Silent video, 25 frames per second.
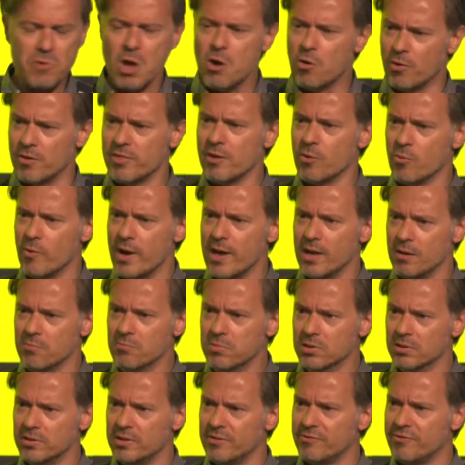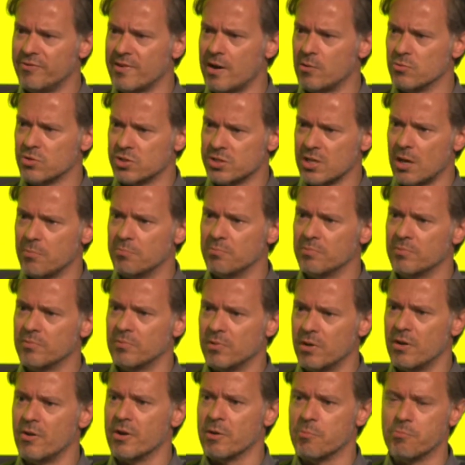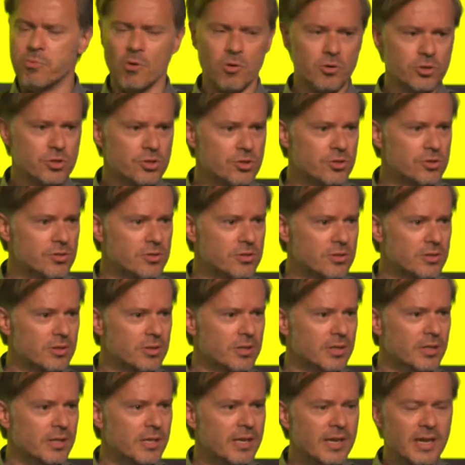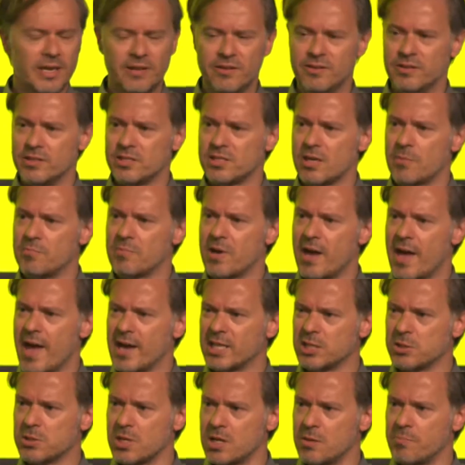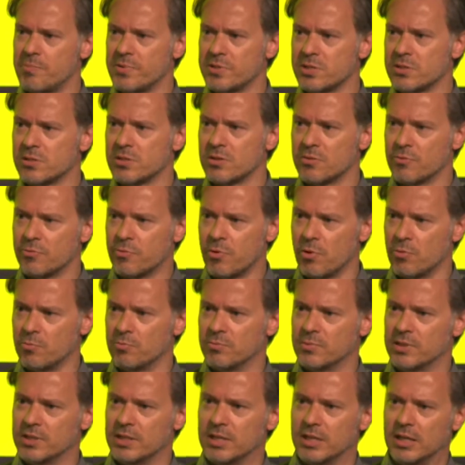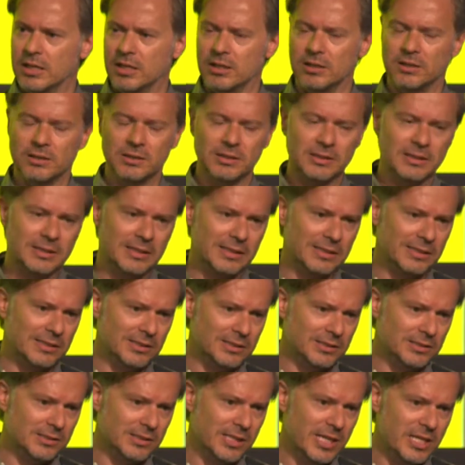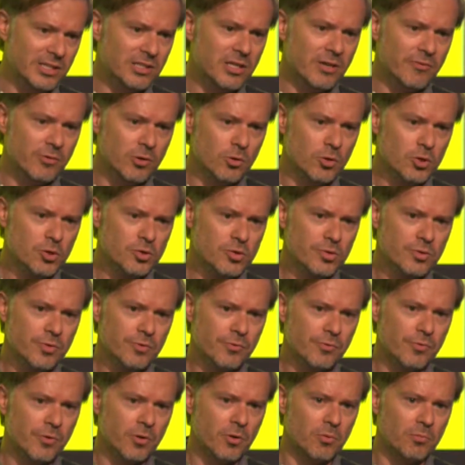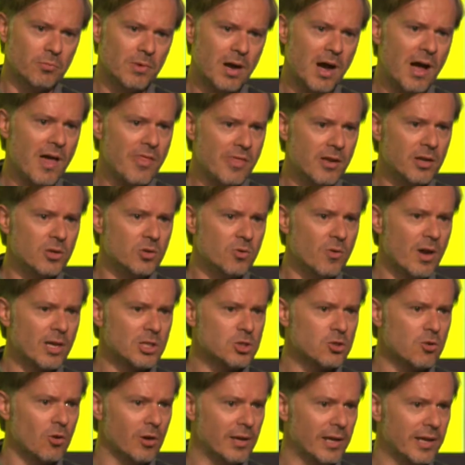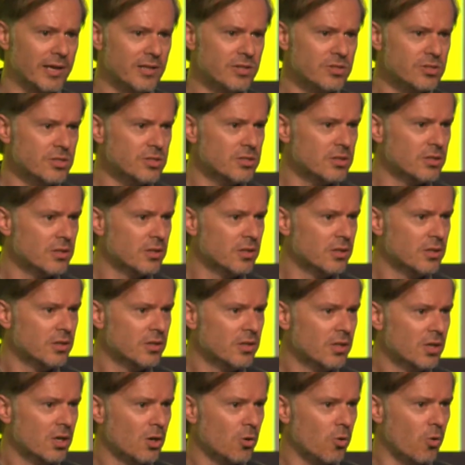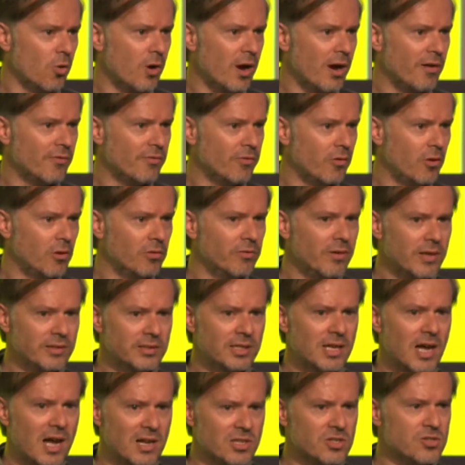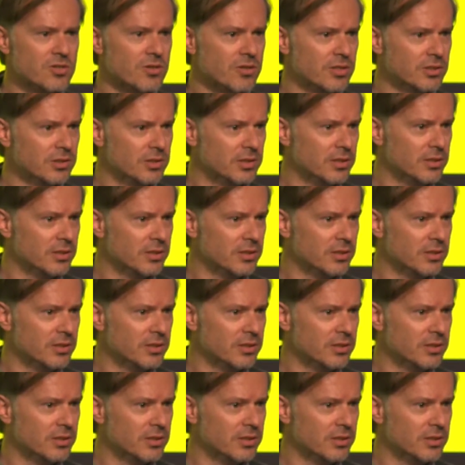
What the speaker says: on the web, found some reports and some excerpts from interviews from other UX colleagues who have already answered